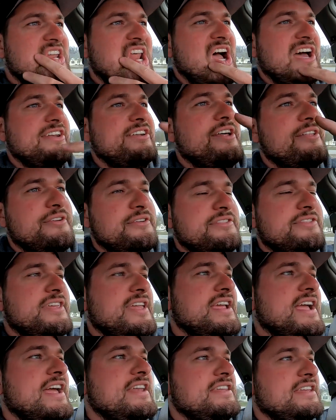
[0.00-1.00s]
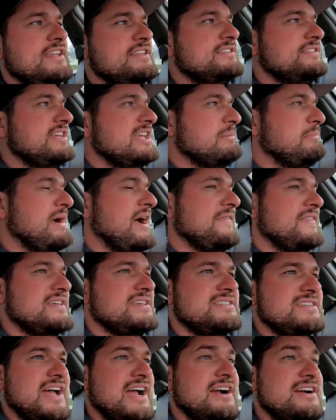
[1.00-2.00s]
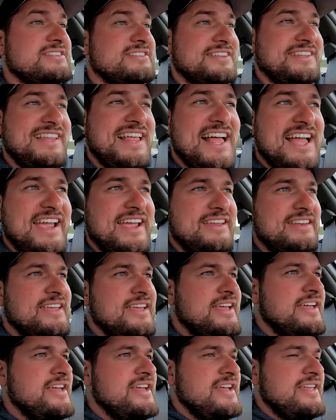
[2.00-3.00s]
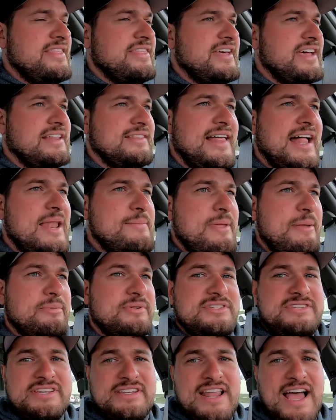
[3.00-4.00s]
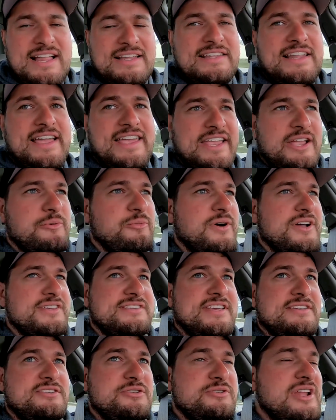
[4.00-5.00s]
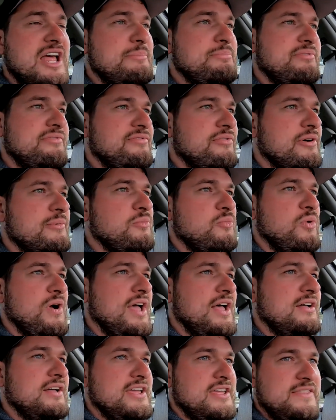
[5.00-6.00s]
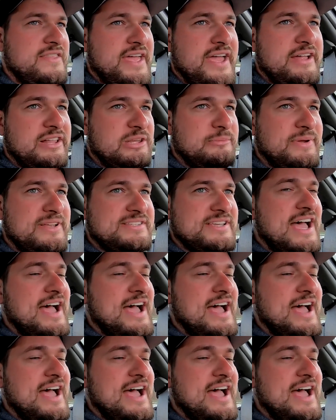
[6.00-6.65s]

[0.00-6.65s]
Now, another thing I did see about these tires online that a lot of people did not like was they do not perform well in the elements.